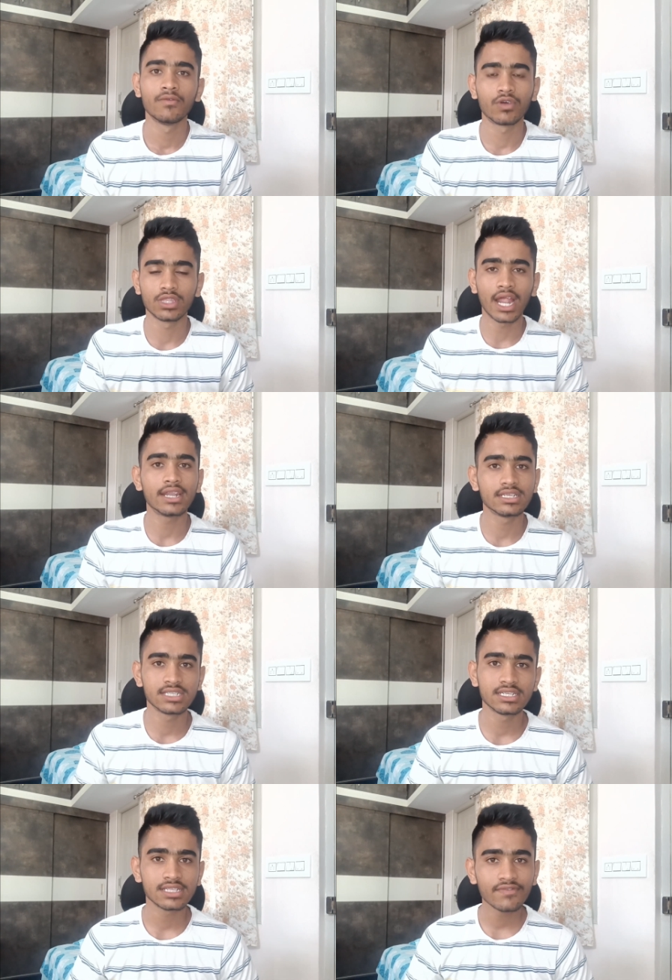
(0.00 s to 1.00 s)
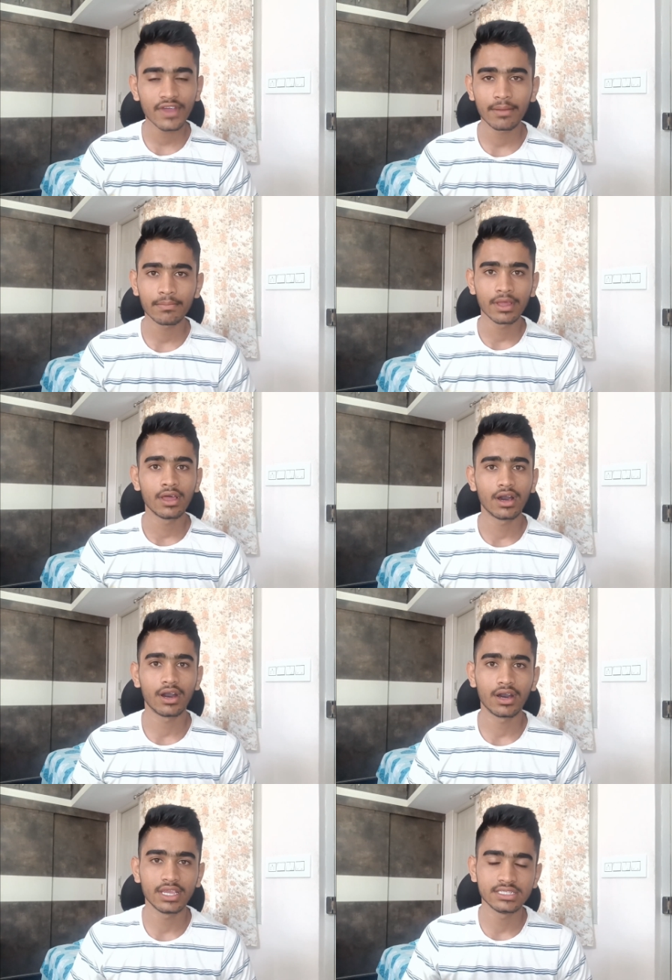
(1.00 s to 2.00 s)
For that reason itself, I am
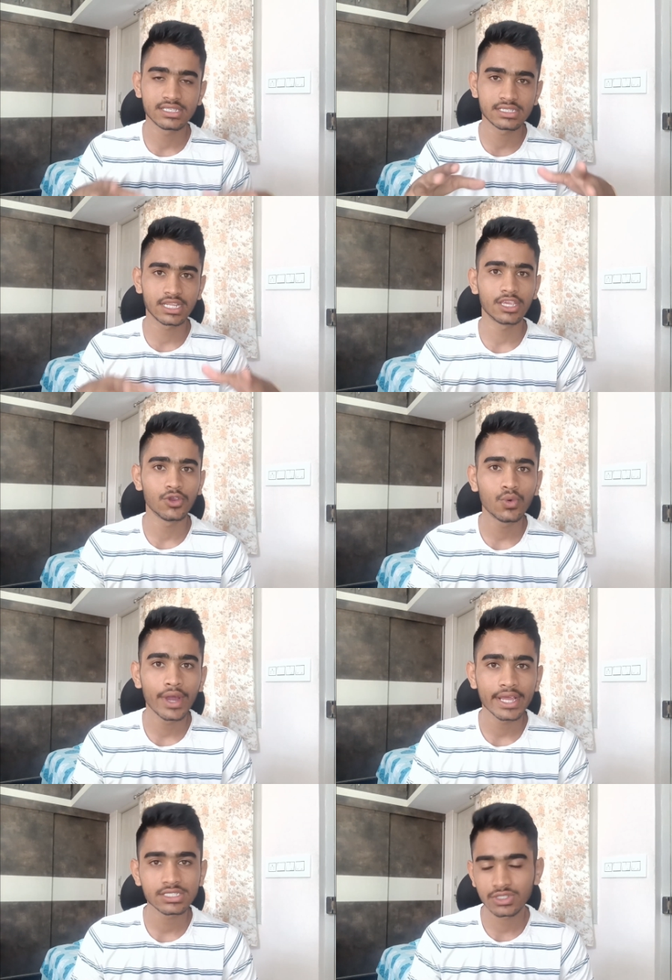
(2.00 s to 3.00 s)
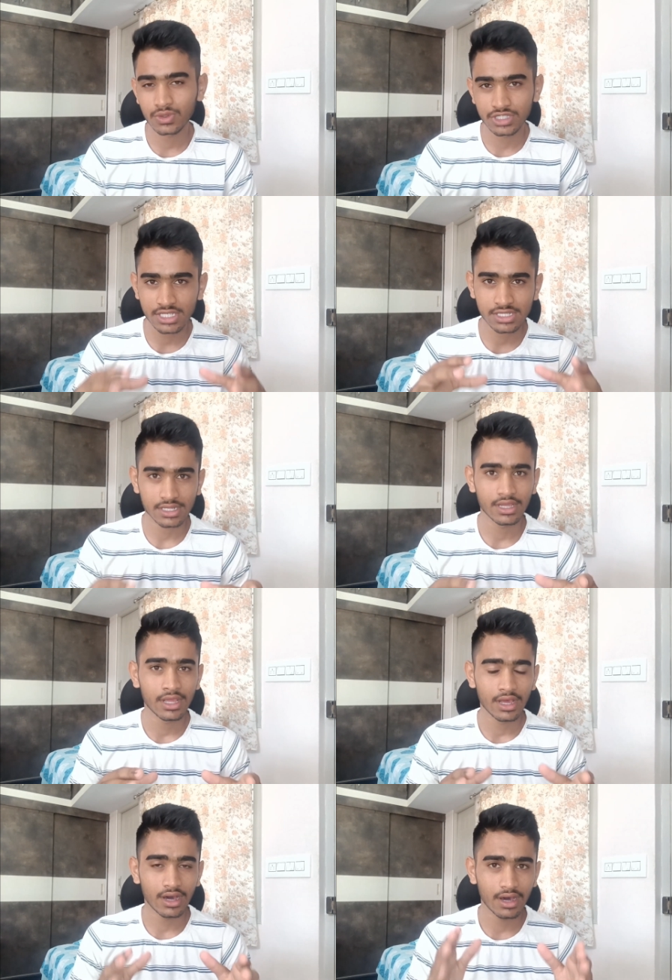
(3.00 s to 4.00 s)
uh, insisting you guys to just
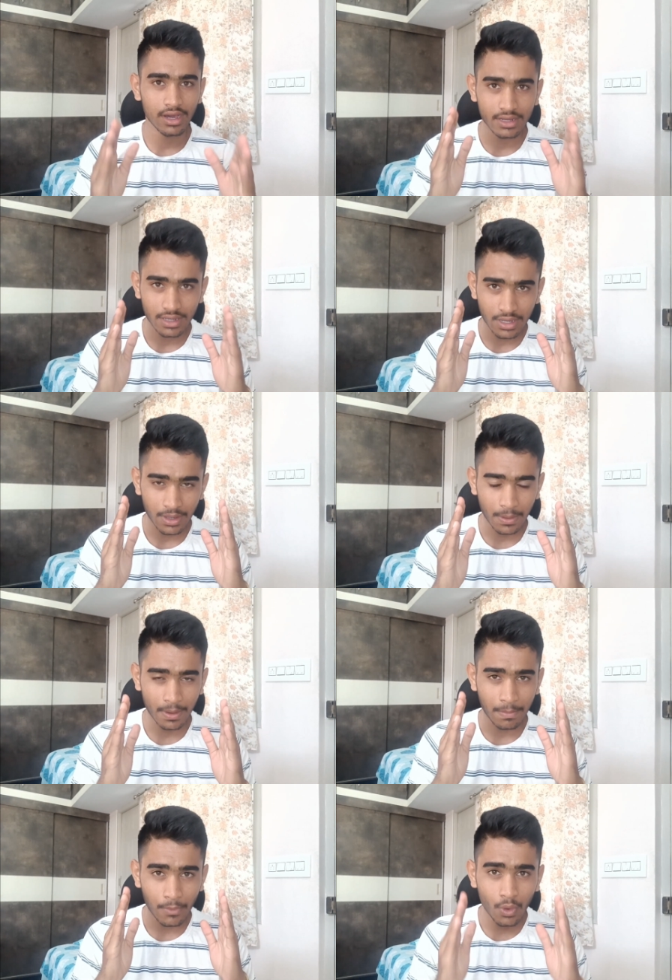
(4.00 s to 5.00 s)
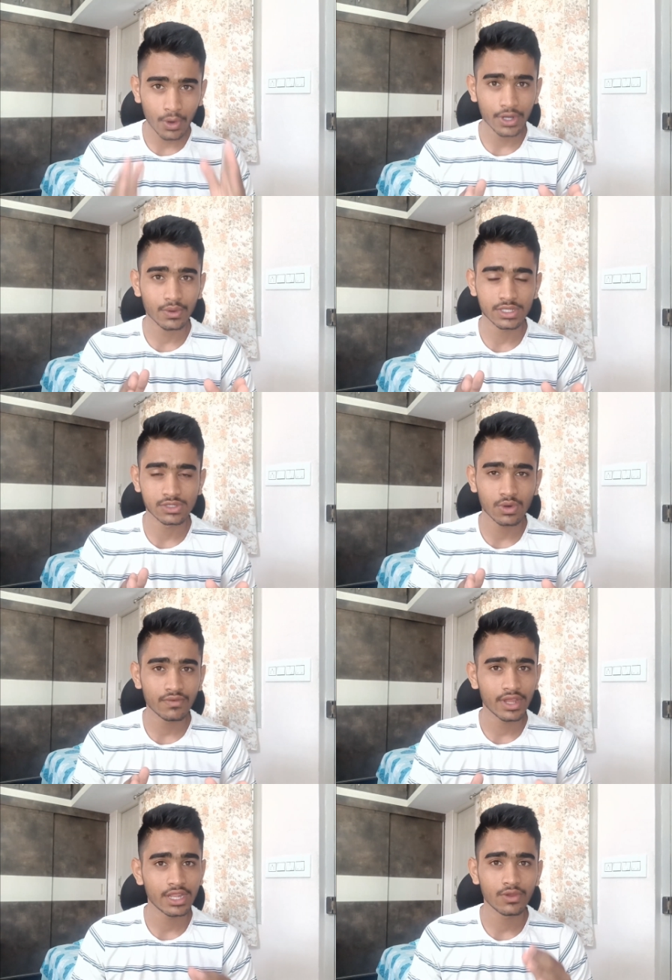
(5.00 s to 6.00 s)
uh, go into a
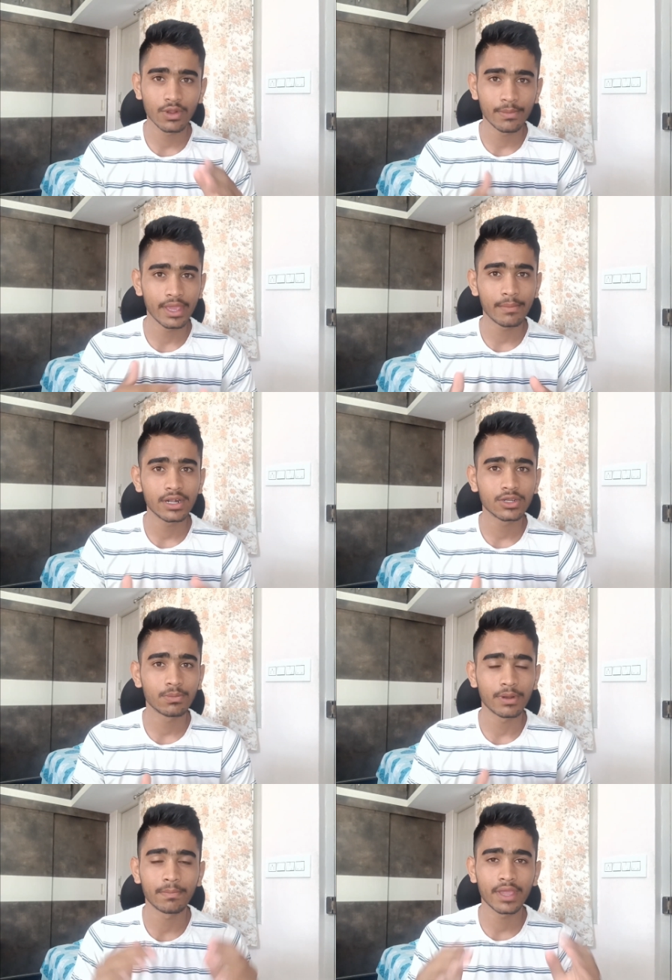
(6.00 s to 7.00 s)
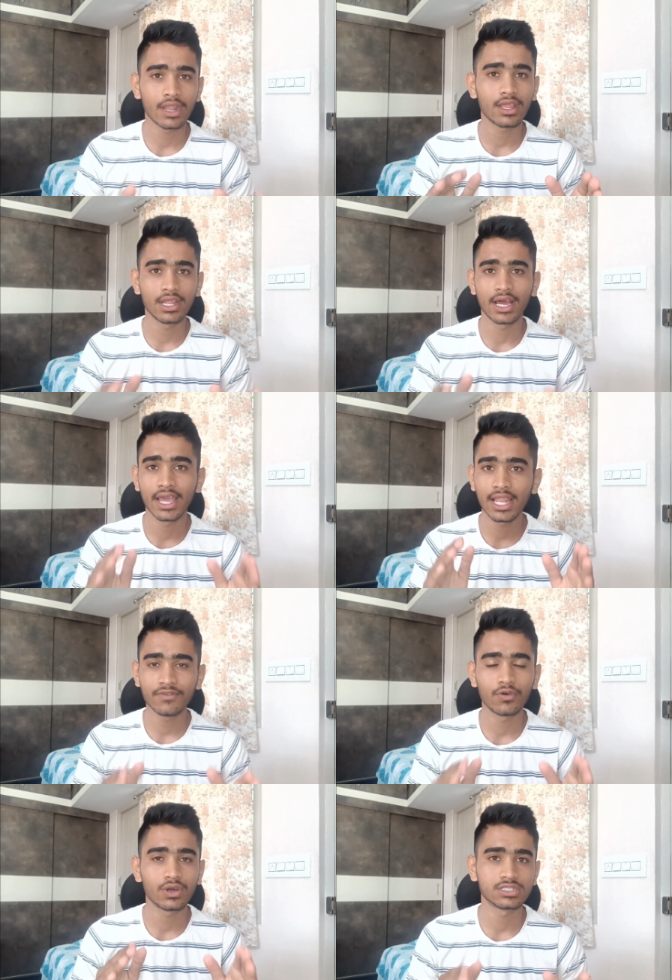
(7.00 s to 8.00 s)
zone wherein you will be able to prepare in a
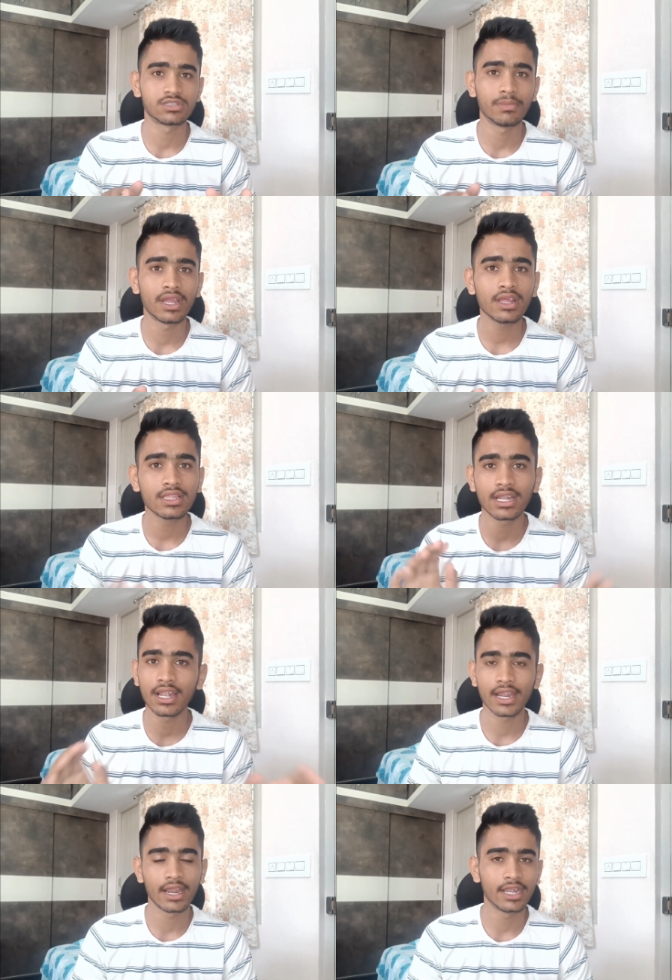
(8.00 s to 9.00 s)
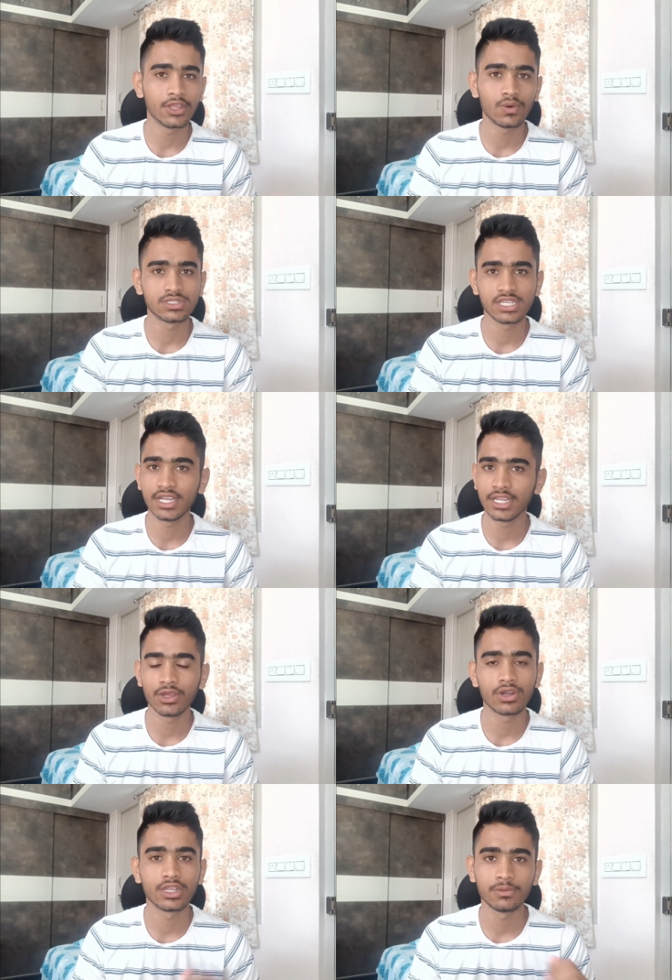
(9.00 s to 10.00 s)
highly focused manner that will get you a seat in
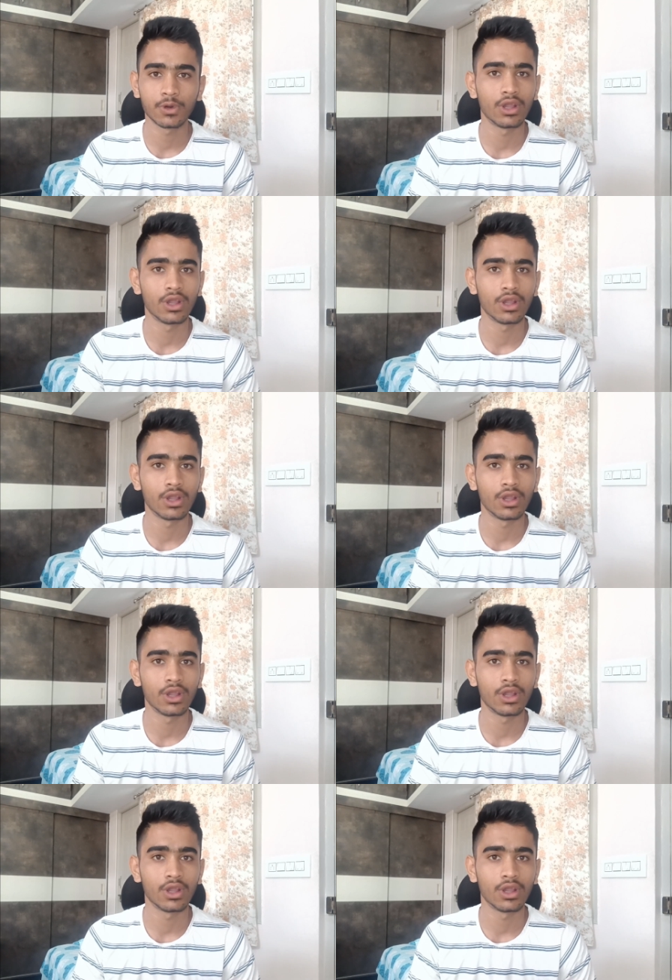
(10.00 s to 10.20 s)
your dream